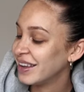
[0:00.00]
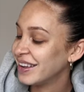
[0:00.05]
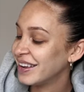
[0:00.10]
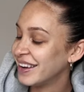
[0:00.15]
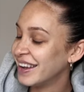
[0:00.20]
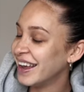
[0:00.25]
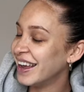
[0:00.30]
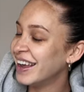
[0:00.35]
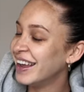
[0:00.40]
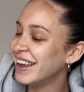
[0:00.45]

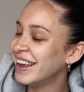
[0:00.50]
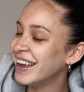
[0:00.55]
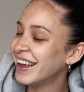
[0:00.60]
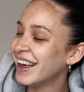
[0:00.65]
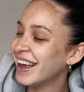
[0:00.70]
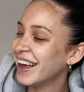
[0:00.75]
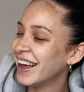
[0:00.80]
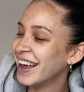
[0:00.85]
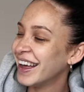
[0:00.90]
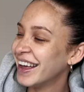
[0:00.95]
posted it
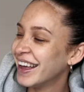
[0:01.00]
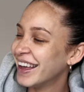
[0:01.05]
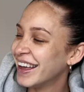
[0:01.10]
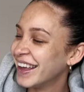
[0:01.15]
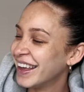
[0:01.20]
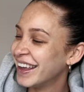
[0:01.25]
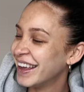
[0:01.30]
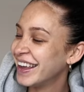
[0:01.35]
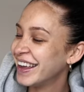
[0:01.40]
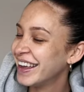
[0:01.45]
last night.
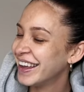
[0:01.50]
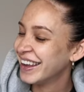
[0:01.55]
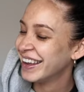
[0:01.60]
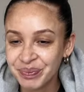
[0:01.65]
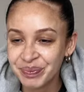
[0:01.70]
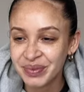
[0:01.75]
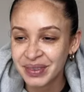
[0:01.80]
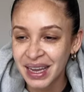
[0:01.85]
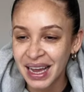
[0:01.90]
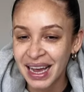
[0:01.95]

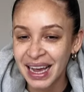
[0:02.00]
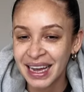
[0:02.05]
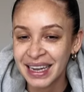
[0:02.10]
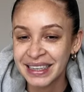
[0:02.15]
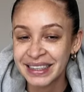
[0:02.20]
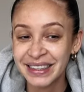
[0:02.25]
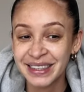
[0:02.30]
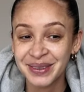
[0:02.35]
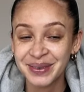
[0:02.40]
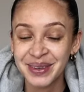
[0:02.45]

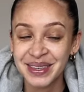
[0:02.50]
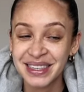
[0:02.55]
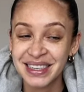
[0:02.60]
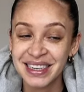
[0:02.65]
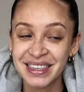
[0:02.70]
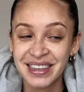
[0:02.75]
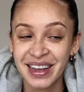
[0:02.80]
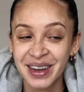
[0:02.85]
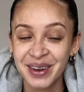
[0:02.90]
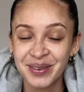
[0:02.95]
And this week's an
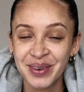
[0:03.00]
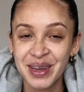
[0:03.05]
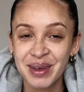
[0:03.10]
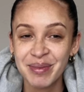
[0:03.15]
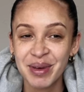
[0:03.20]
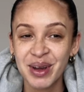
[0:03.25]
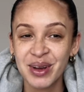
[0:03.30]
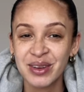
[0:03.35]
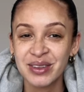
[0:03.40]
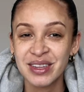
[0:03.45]
exciting week
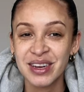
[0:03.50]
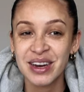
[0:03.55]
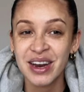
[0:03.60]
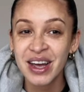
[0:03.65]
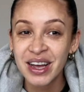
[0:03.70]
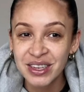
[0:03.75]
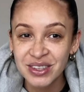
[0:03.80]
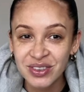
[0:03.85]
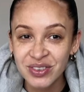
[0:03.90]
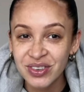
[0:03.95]
because the
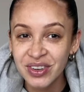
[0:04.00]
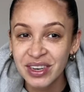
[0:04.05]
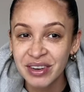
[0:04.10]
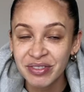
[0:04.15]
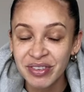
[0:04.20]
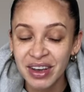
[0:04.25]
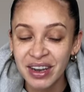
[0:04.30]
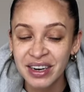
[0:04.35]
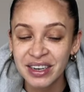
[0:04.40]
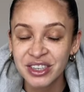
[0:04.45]
nursery
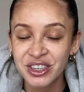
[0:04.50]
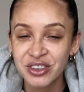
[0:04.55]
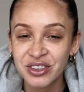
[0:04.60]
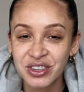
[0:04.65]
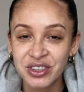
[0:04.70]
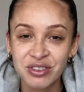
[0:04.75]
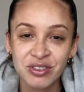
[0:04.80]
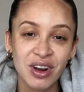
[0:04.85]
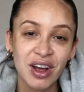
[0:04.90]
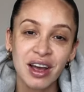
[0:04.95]
furniture
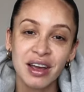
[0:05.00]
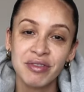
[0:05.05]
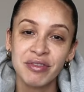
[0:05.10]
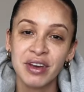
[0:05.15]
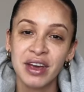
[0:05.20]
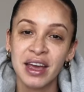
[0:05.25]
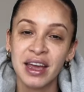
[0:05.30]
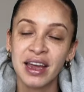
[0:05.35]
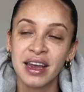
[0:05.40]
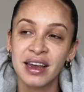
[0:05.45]
is
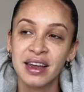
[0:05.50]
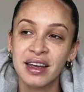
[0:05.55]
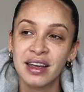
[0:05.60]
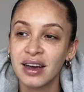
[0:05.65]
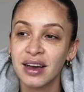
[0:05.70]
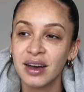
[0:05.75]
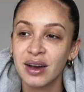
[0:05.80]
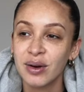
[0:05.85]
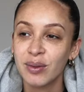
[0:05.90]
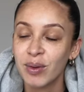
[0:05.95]
arriving.
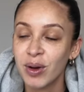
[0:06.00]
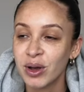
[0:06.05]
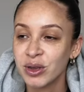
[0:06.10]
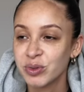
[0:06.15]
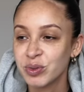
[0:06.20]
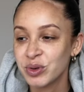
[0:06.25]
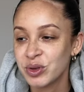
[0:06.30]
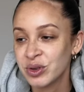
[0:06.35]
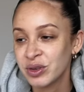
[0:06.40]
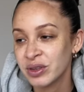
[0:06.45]
What else
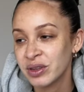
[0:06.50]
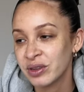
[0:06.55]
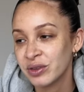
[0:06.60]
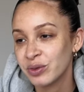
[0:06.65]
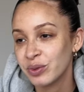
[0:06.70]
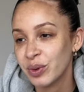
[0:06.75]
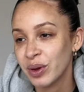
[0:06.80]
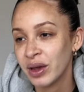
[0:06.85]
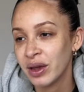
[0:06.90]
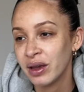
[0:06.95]
are we doing
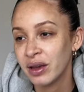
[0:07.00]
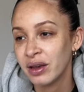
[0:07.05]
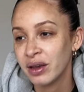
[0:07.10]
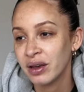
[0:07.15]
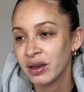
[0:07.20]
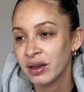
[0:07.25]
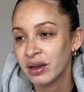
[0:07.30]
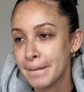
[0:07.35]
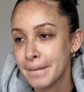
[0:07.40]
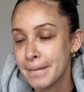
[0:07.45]
this week?
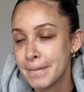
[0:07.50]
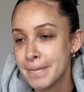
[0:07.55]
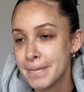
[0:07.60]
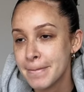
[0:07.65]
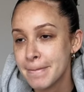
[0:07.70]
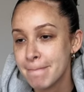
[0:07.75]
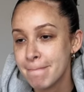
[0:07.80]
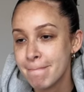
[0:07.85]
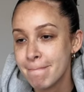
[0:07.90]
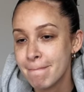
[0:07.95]

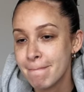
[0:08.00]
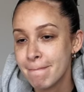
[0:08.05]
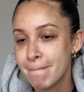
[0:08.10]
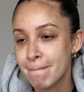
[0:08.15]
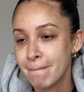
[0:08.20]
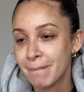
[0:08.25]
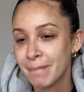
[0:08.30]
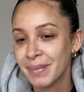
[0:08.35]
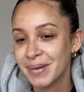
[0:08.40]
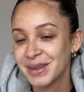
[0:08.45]

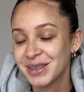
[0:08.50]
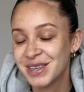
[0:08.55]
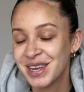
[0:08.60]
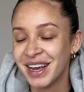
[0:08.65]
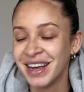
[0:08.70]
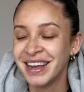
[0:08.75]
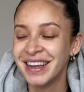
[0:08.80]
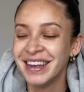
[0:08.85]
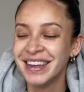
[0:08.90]
Surviving.